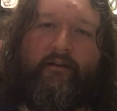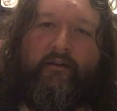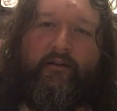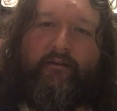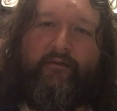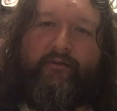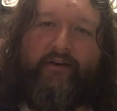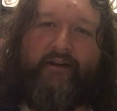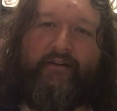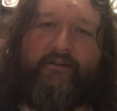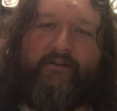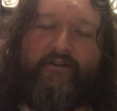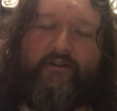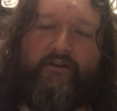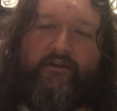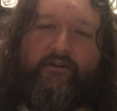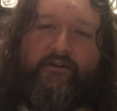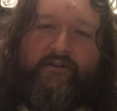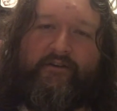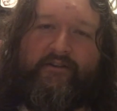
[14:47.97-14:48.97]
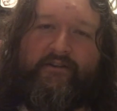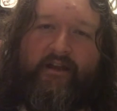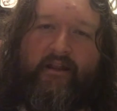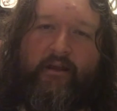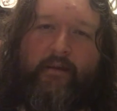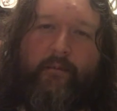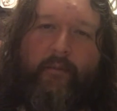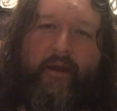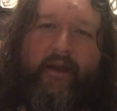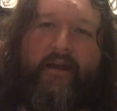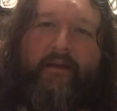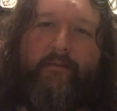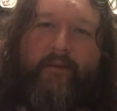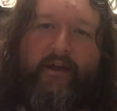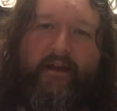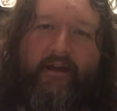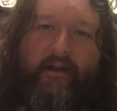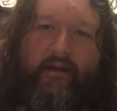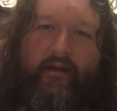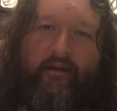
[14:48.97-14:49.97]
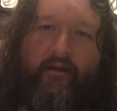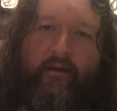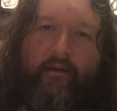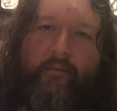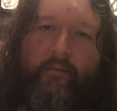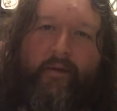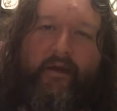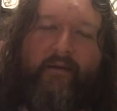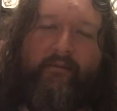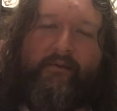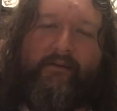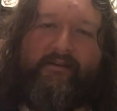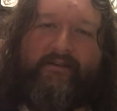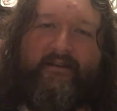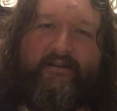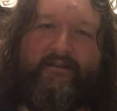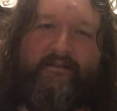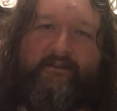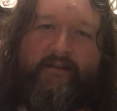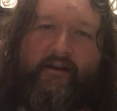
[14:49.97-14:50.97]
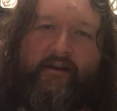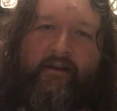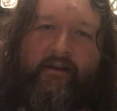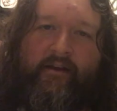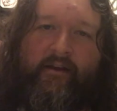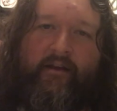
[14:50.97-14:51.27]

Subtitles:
The fact that she calls Stella baby and baby sister,